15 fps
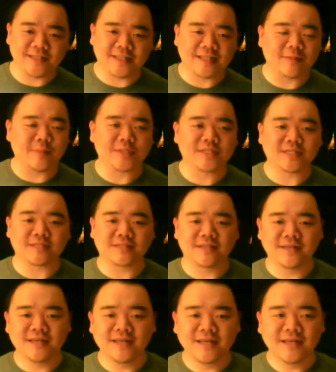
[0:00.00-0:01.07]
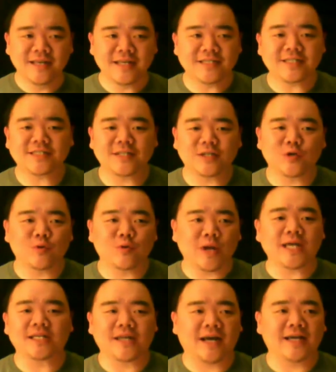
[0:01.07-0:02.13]
And I mean, it's just a
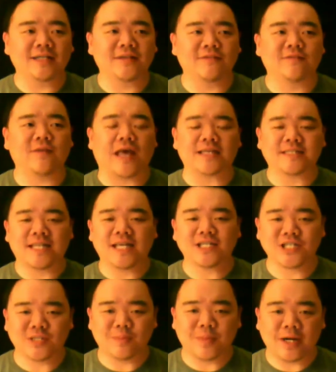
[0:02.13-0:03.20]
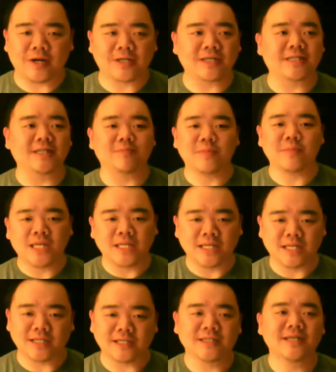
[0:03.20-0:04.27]
great kind of, as an Asian American in
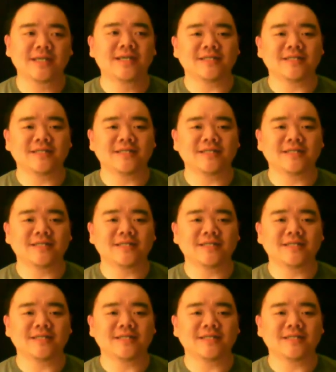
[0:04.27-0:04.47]
media,